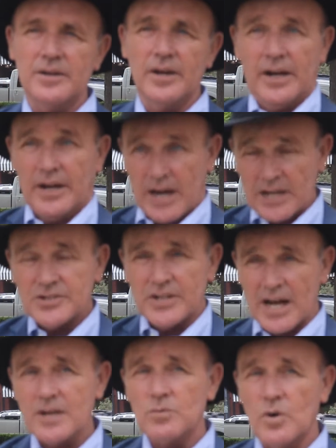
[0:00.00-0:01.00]
and I
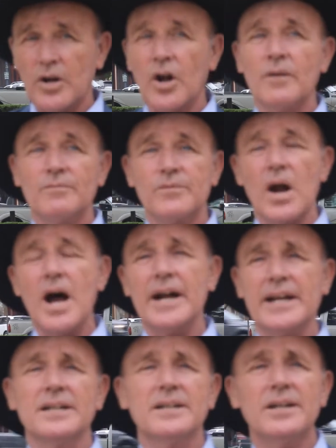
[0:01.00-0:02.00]
signed one on
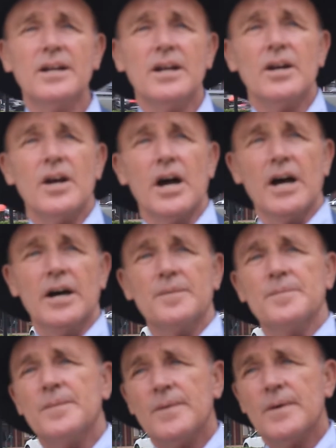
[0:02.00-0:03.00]
Friday, um,